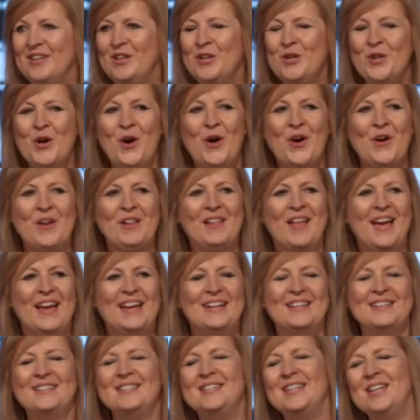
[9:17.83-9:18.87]
You know,
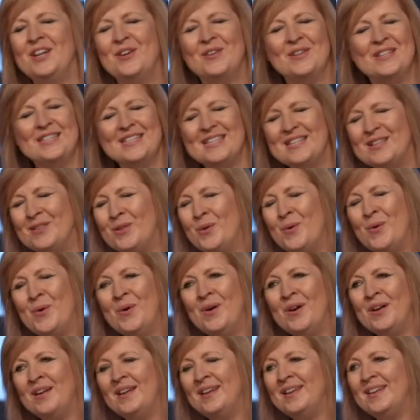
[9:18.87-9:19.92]
like, dearest
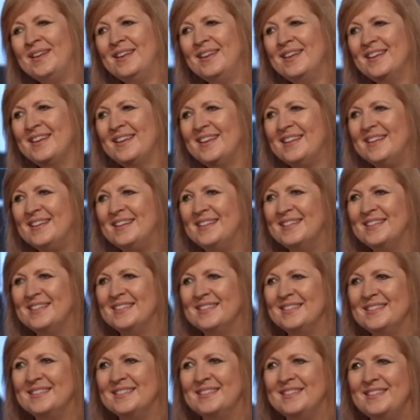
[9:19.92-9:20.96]
Lord,
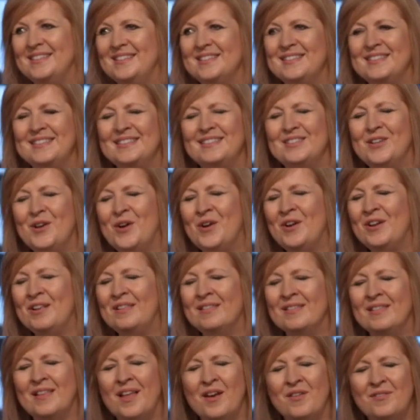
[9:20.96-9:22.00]
you're so
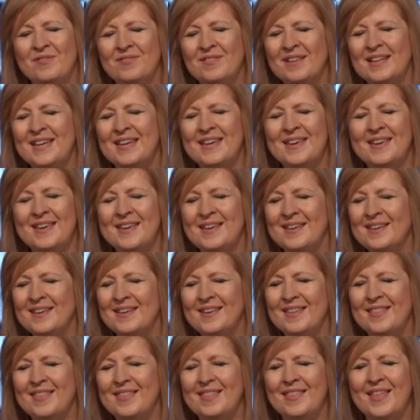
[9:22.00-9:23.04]
lovely.
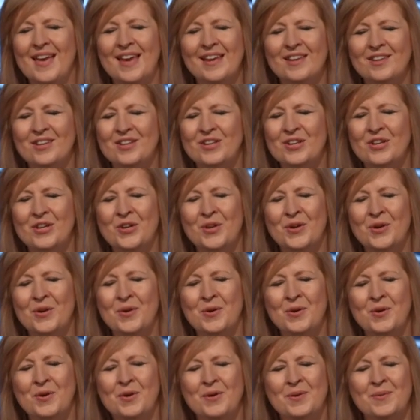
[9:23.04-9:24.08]
Thank
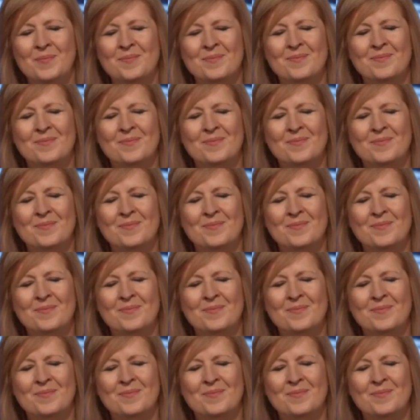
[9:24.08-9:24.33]
you.